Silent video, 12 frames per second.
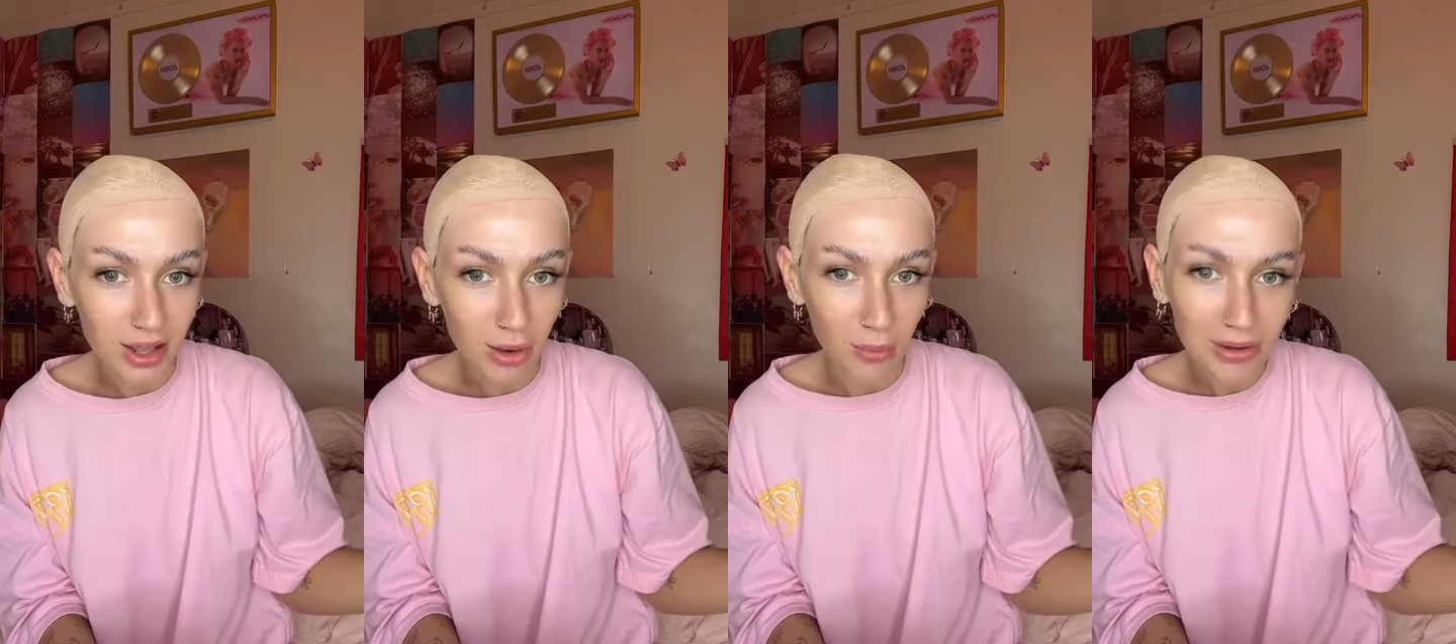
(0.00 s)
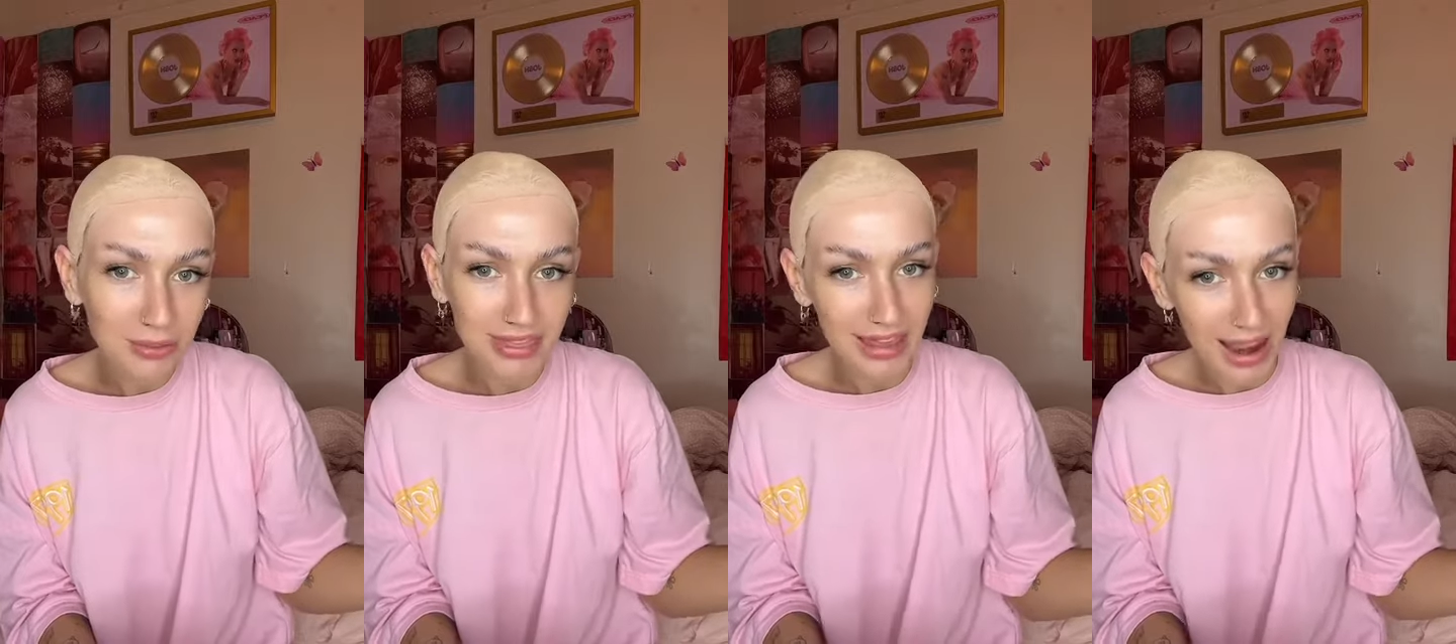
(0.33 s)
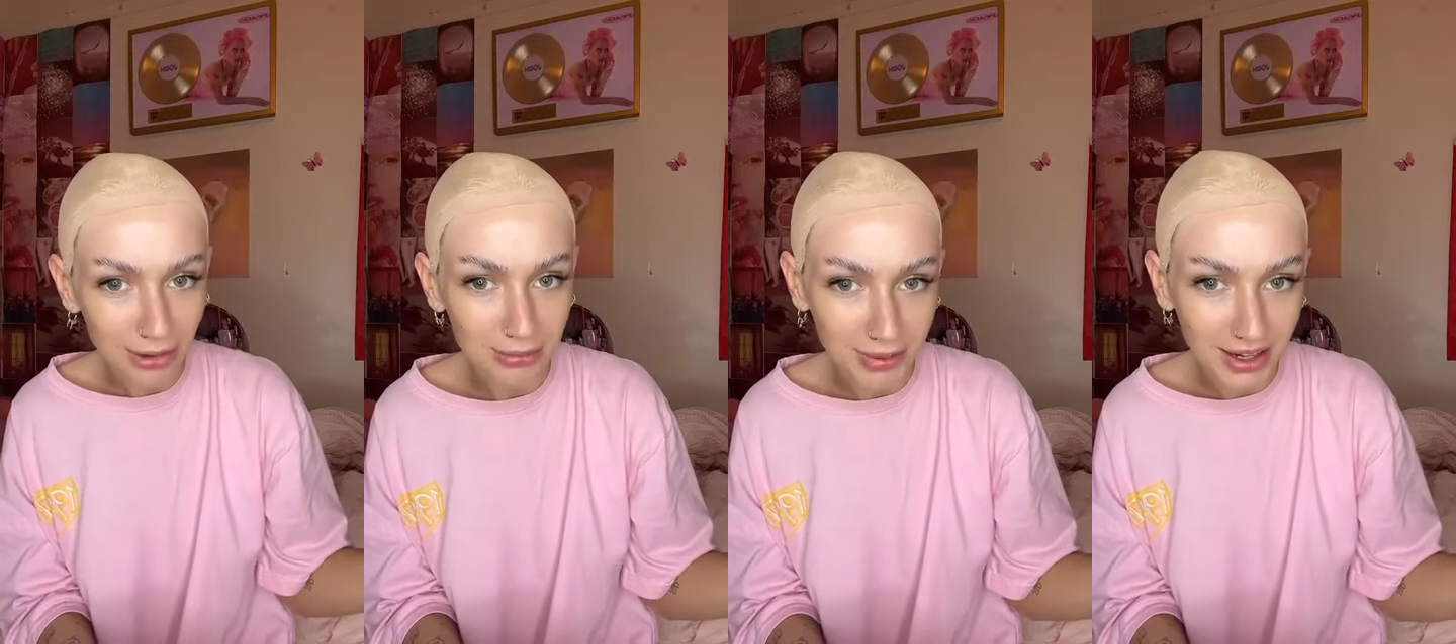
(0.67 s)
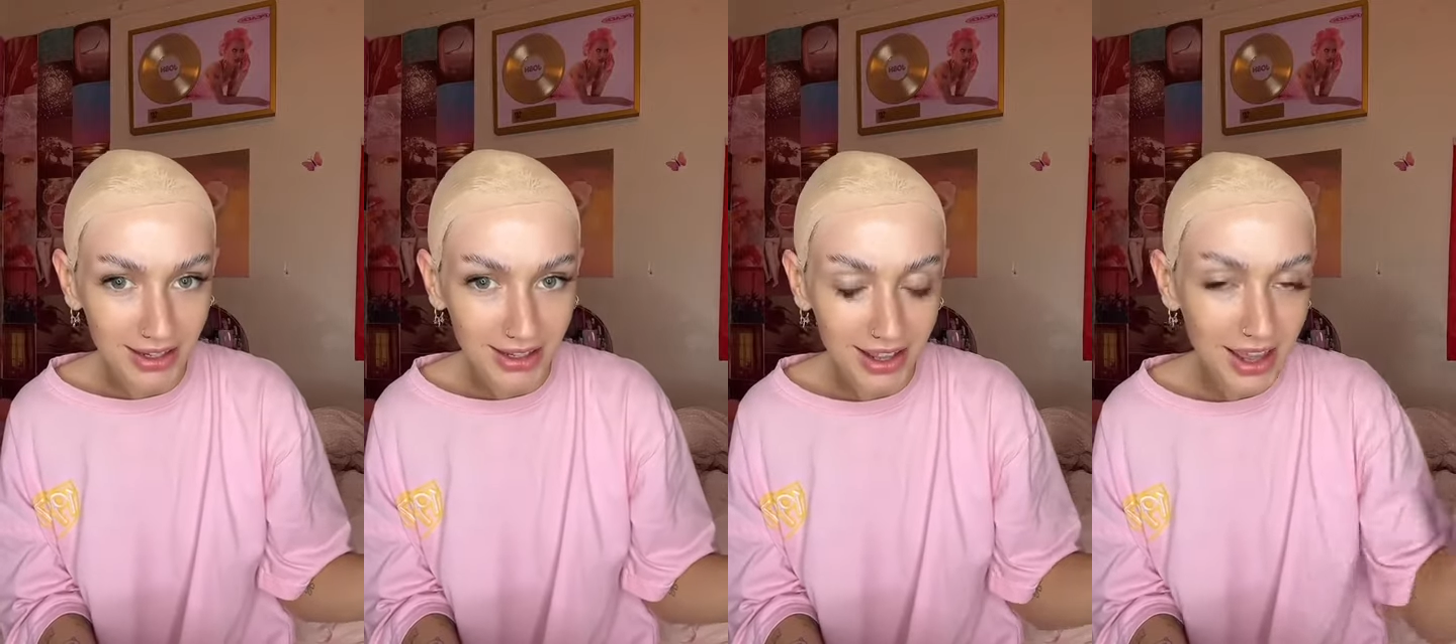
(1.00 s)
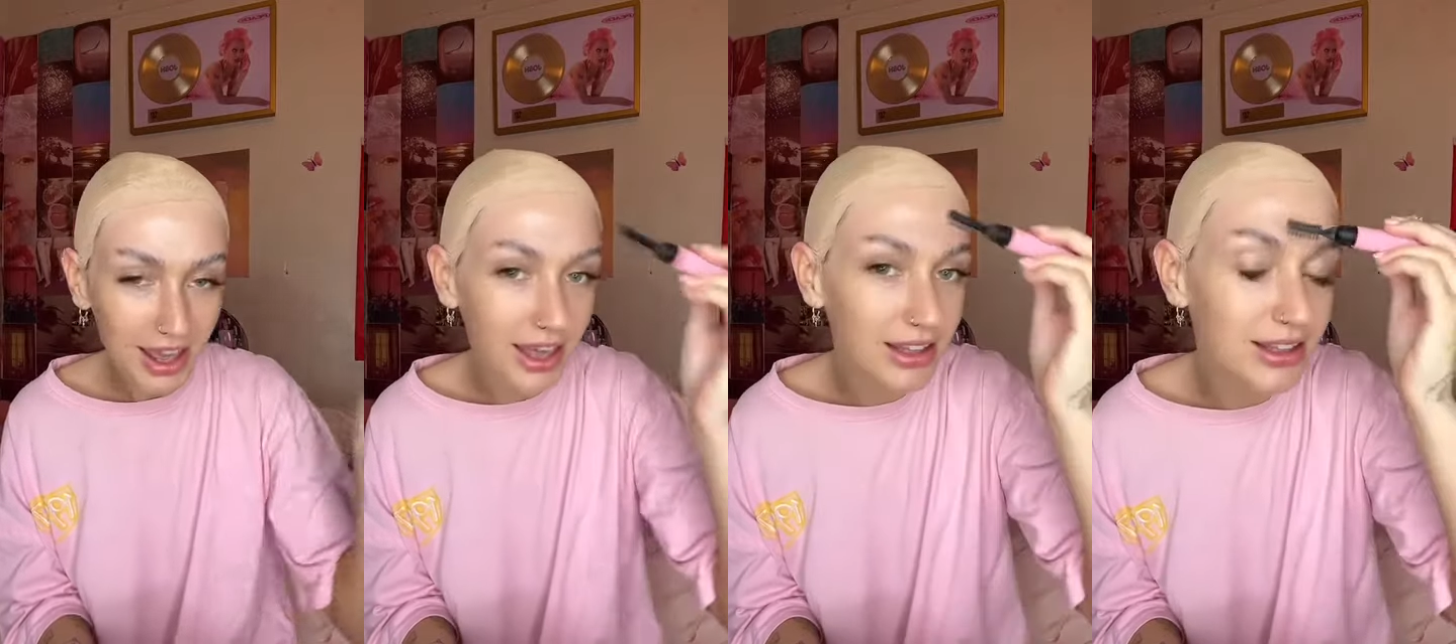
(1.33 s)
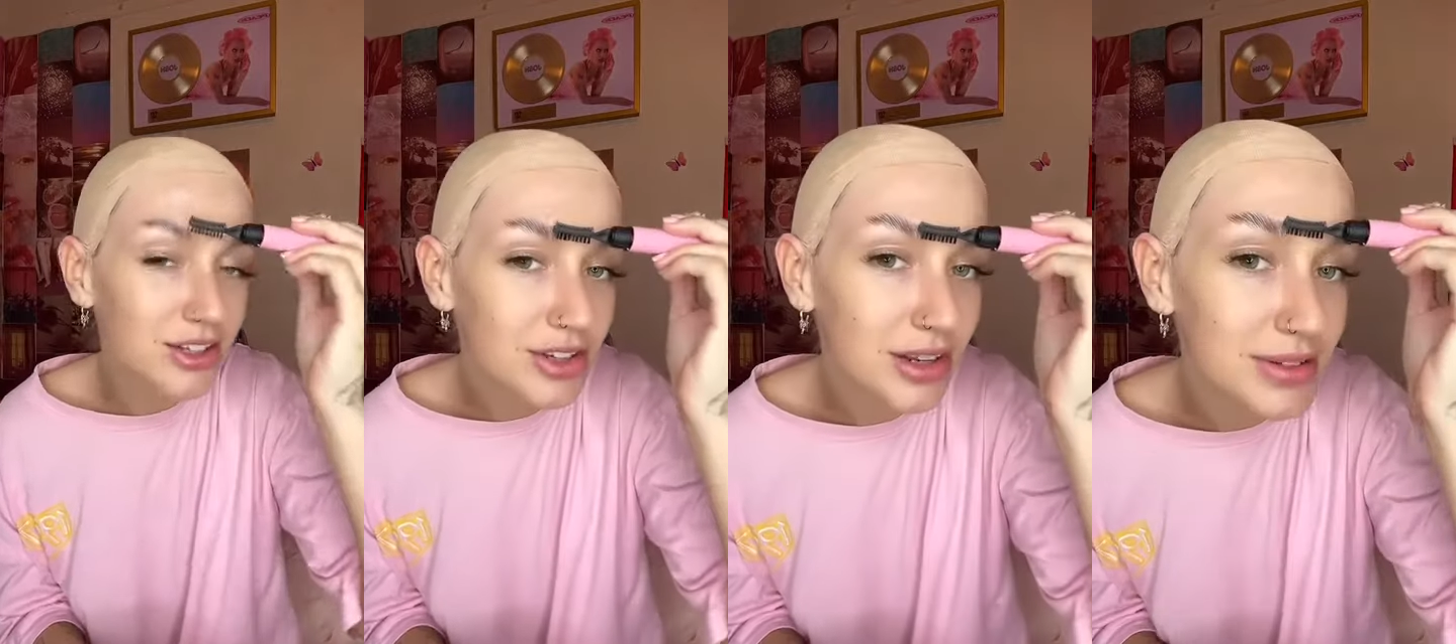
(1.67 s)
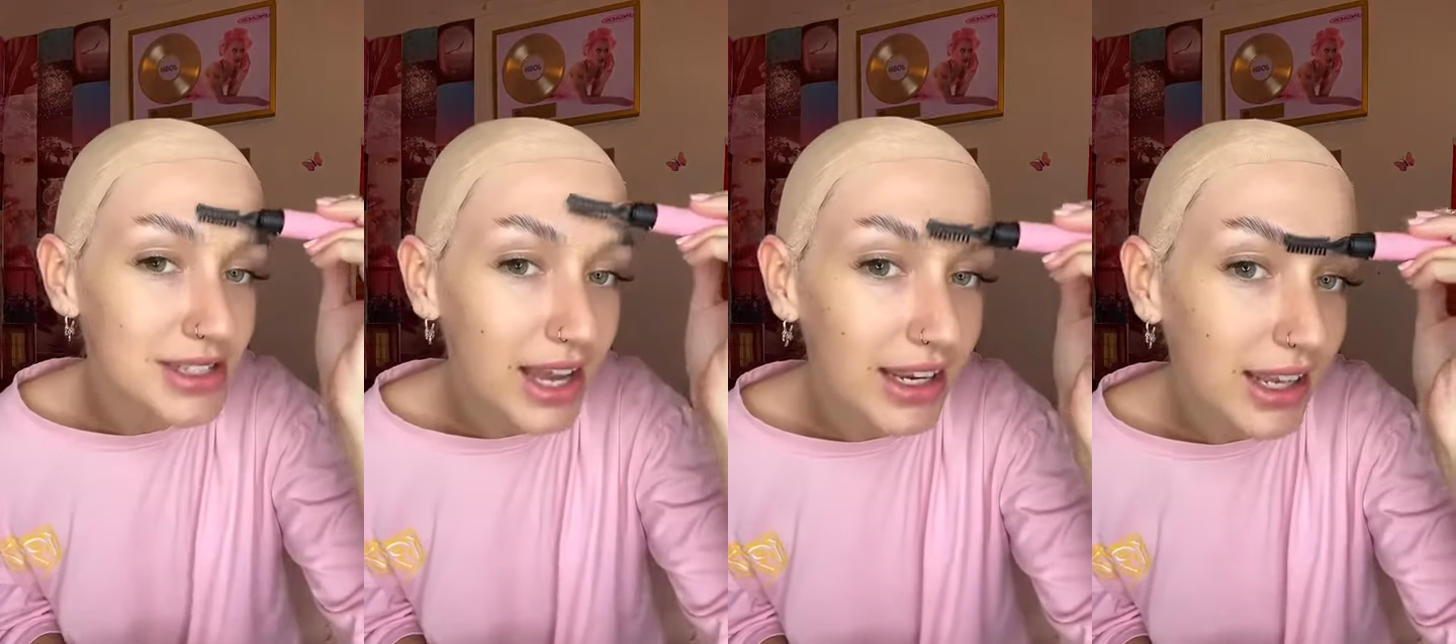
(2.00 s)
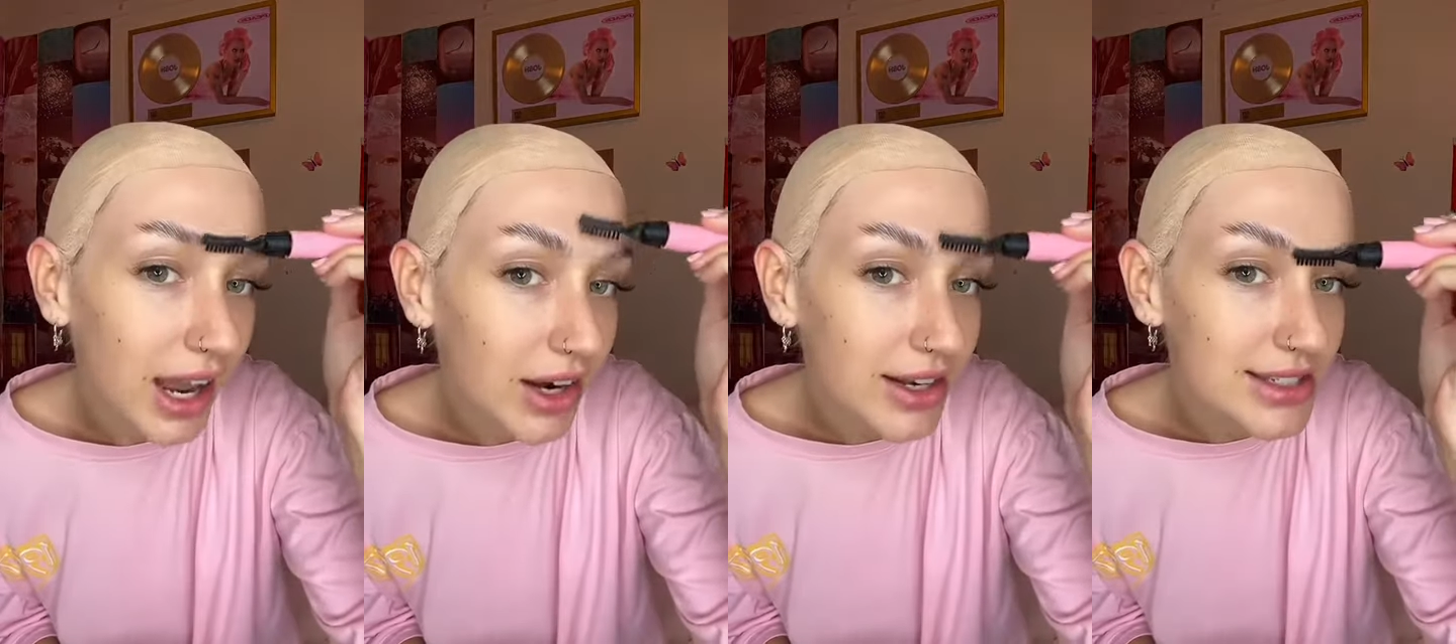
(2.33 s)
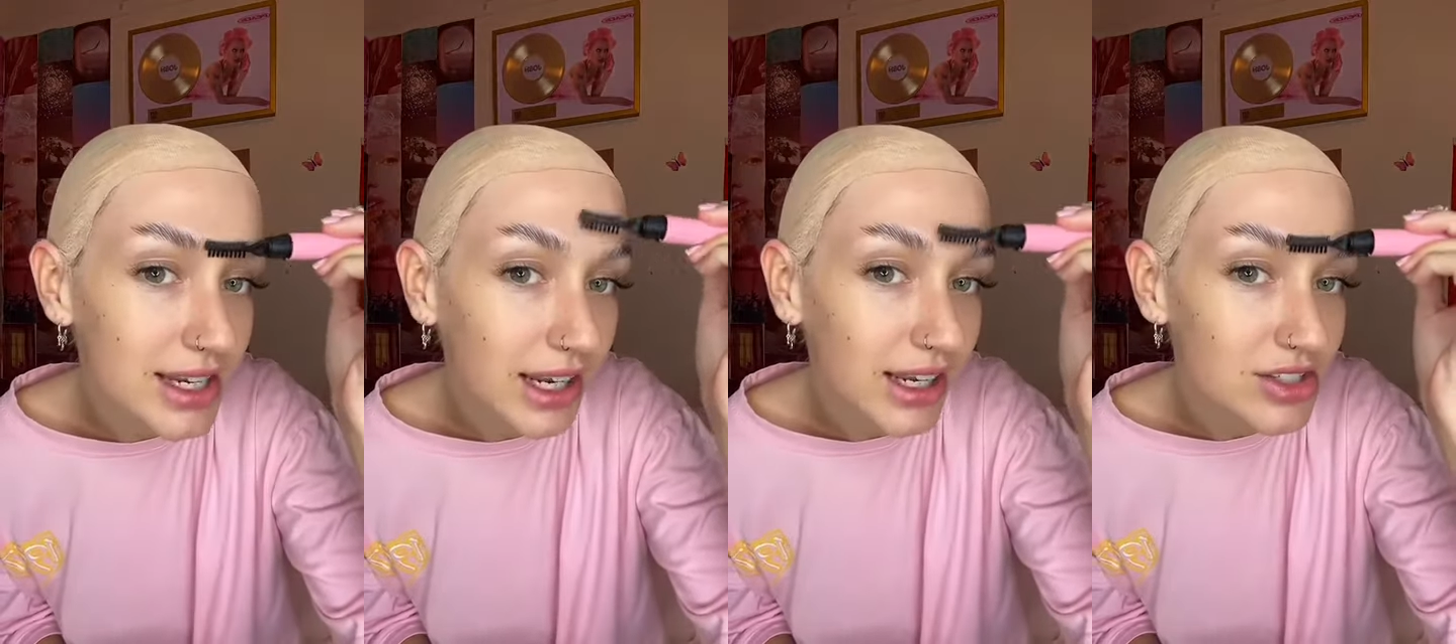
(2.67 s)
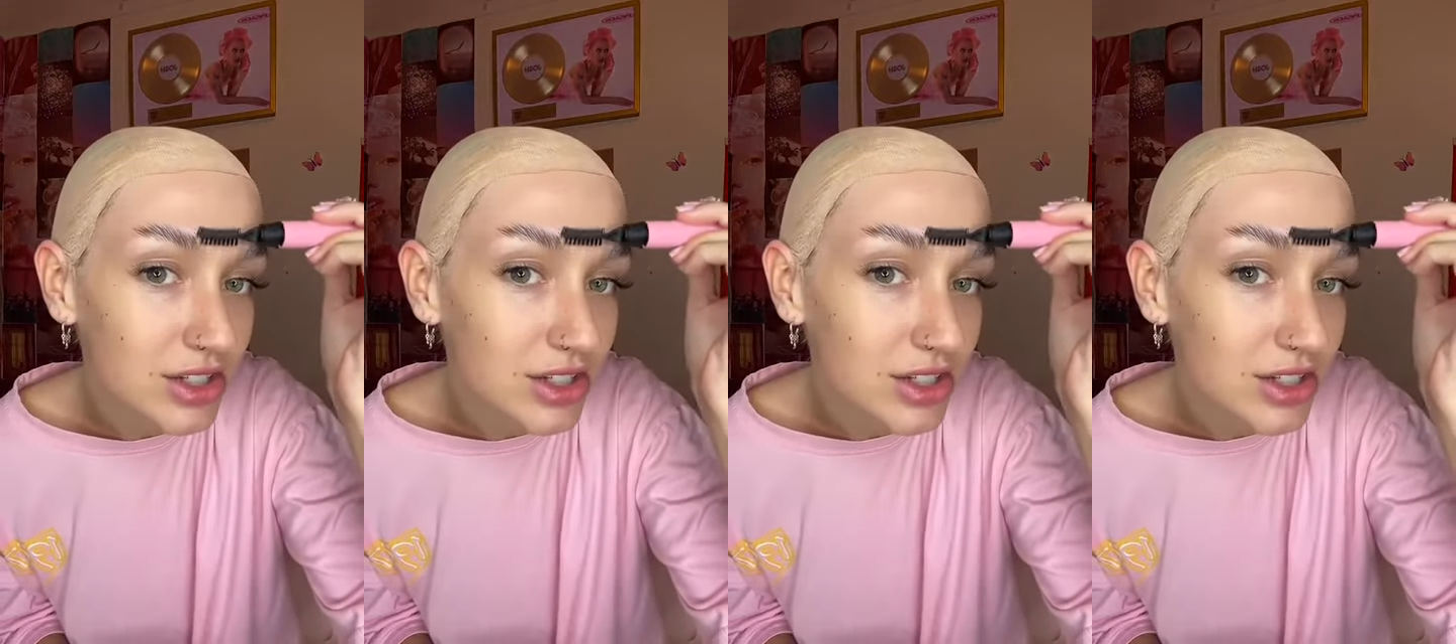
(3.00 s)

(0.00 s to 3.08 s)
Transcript: went without me he literally was like, yeah, I got us tickets.